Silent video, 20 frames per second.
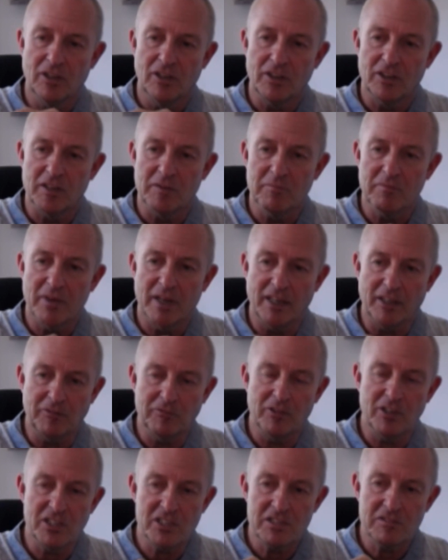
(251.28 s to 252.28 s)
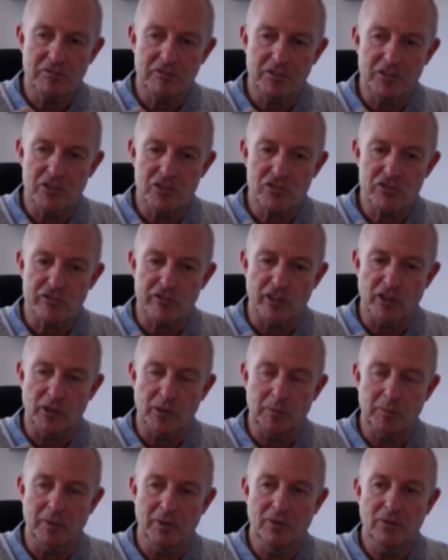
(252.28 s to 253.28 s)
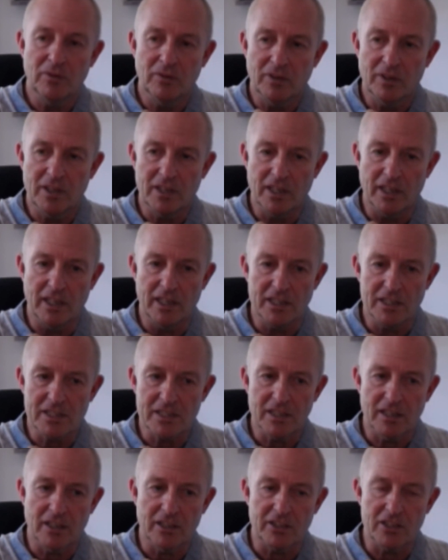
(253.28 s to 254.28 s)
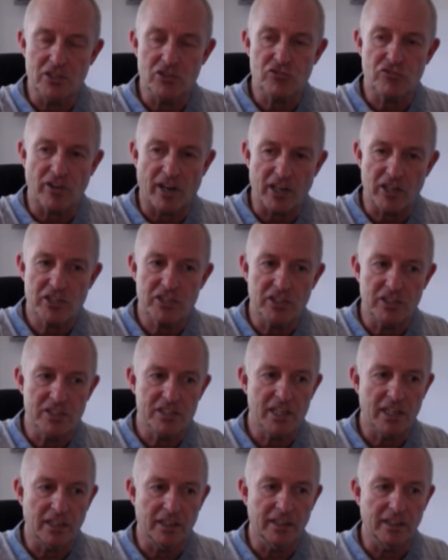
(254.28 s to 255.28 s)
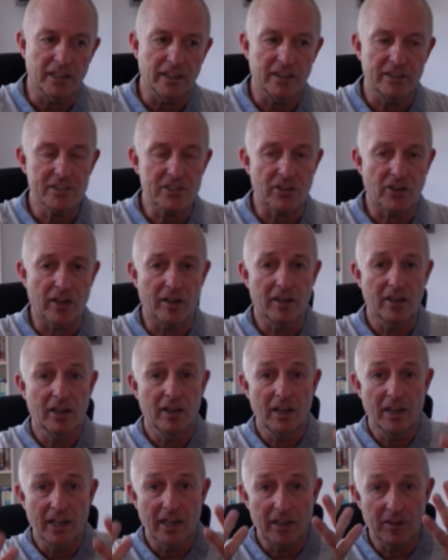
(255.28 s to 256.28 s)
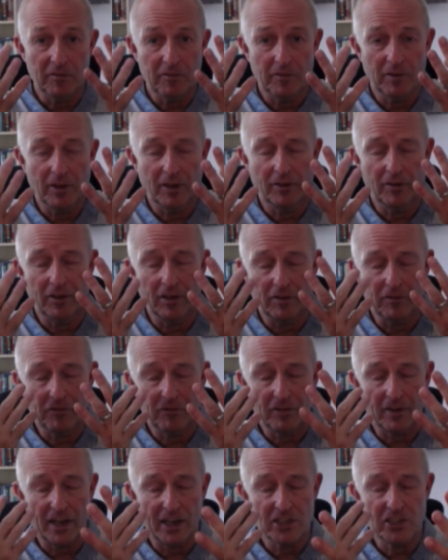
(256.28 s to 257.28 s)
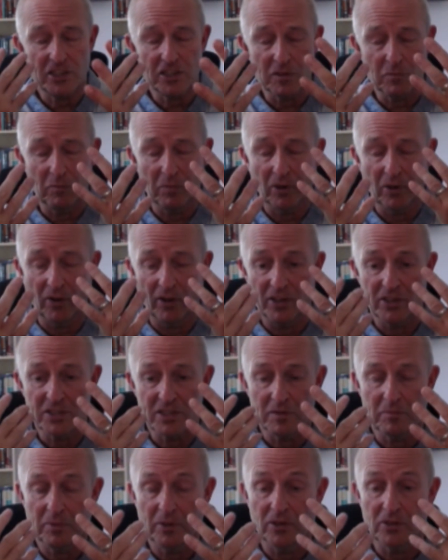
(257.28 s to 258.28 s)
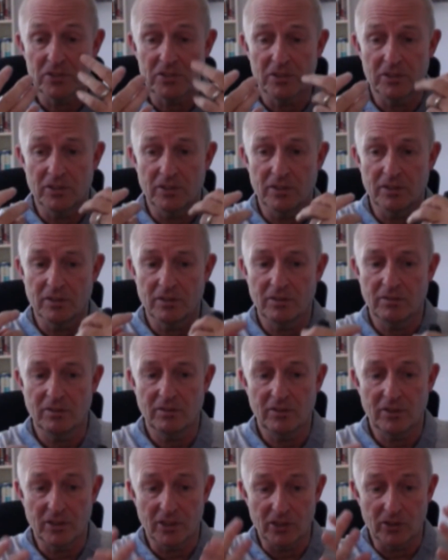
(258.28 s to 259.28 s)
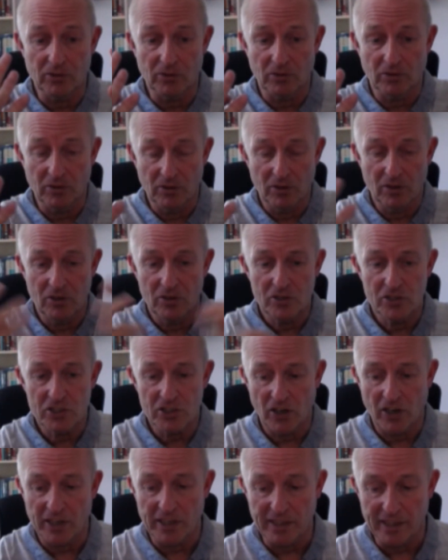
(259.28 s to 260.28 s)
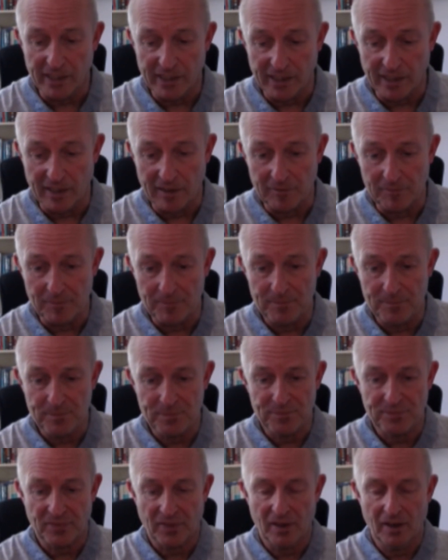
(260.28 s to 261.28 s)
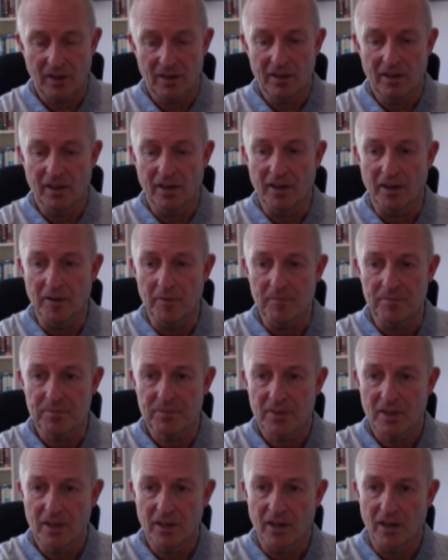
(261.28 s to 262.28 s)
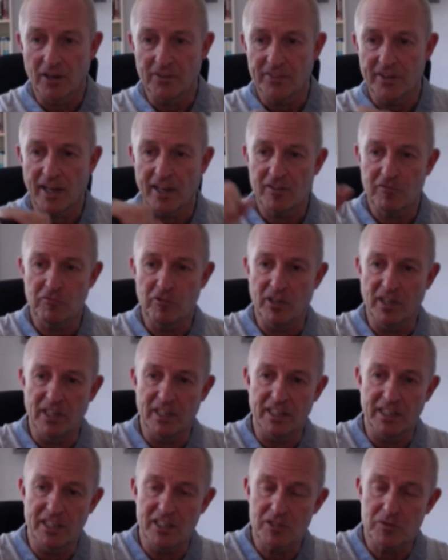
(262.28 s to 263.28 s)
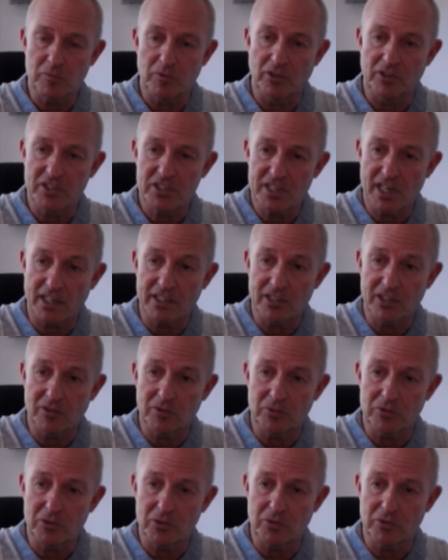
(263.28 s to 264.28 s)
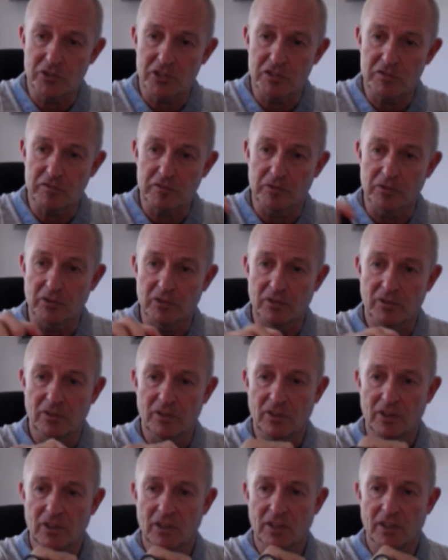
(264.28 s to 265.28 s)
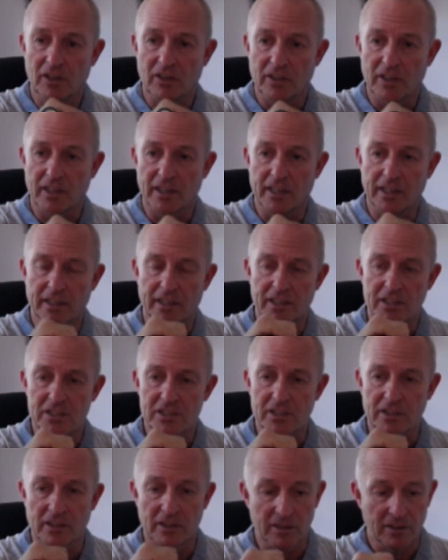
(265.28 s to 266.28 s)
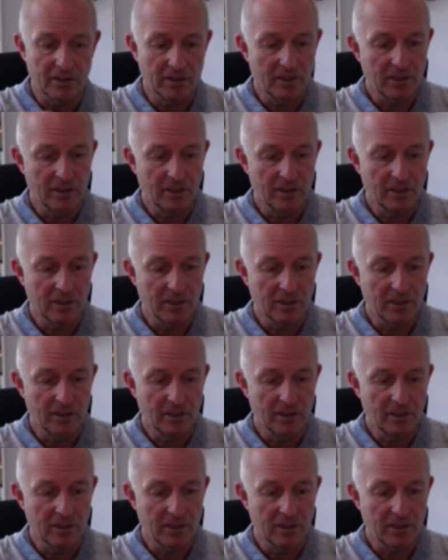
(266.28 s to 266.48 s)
the main reason for the strobe is a distraction technique. So it flashes and blinds the person that you're shining it at. And that really is what the tactical torch is for. Okay, it's a